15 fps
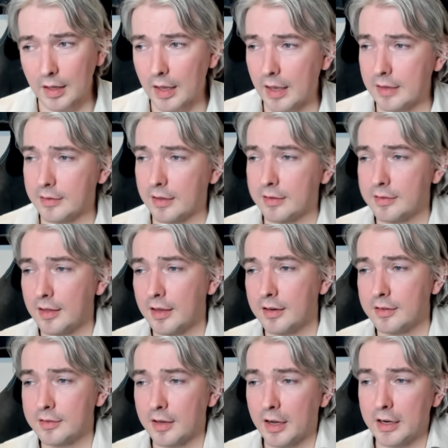as I said,
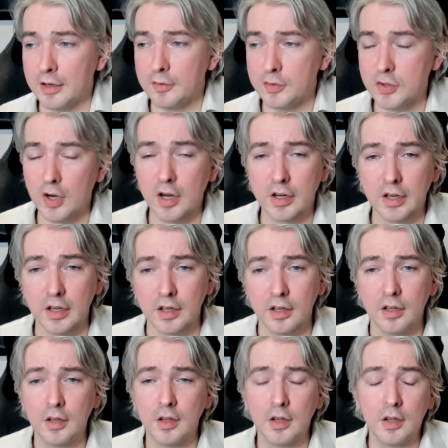is kind of shocking.
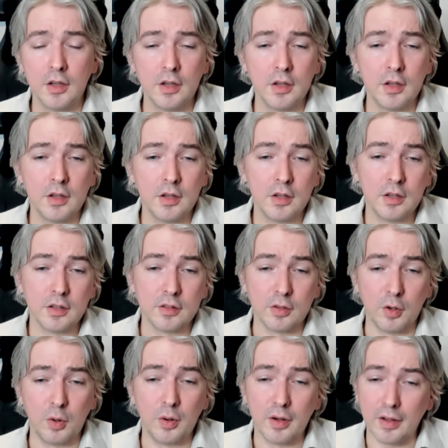
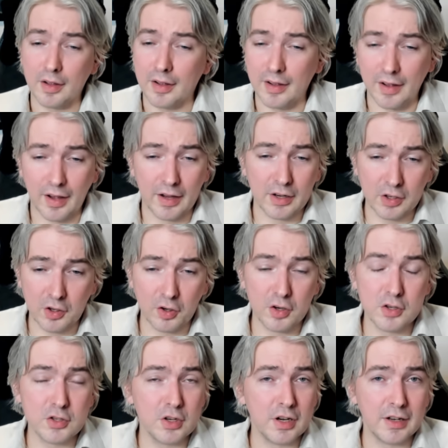So I
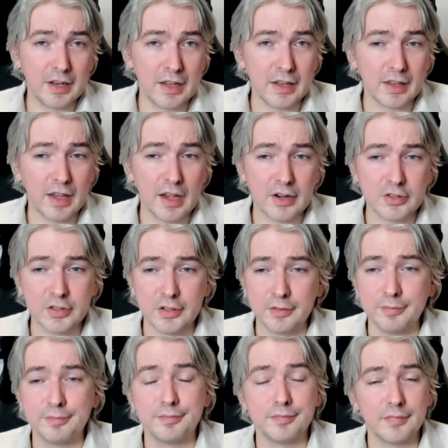encourage you to take
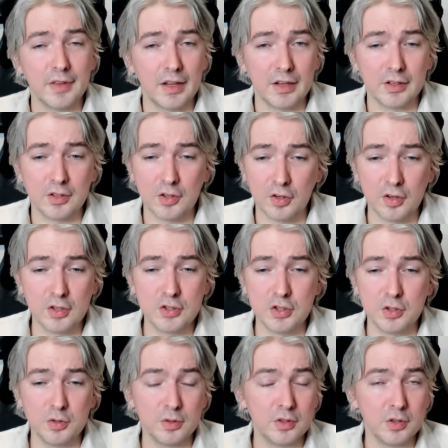action. I encourage
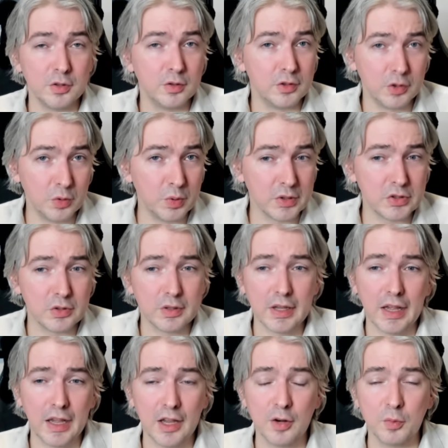you to do what you
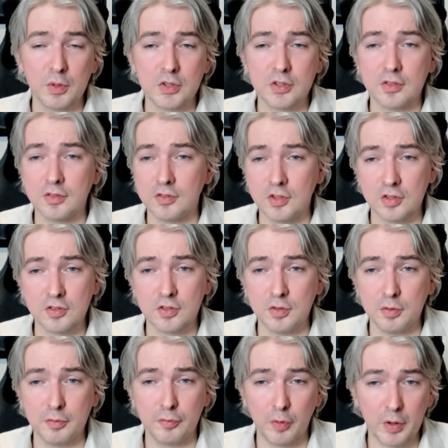can, which is just
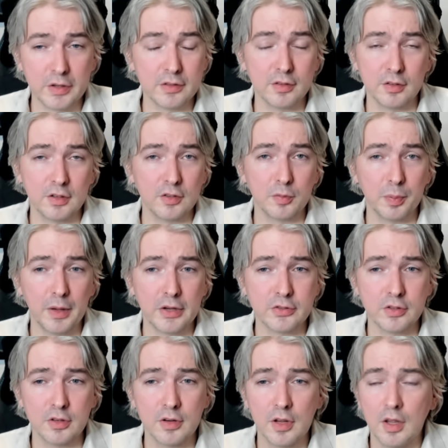to voice your
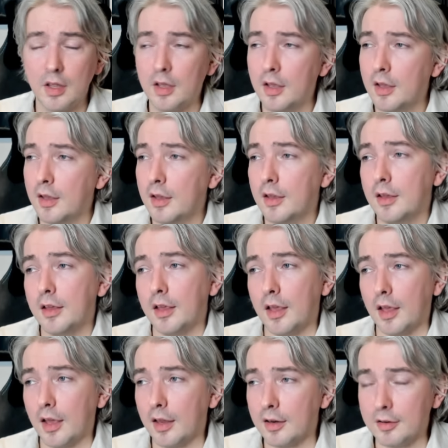displeasure.
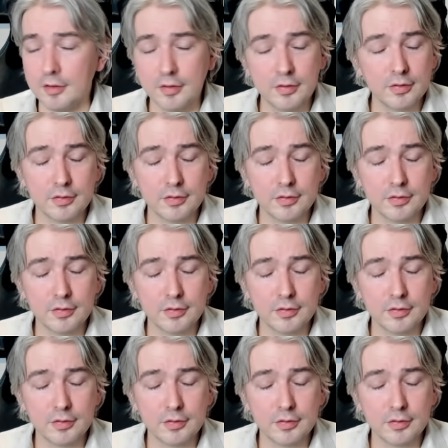And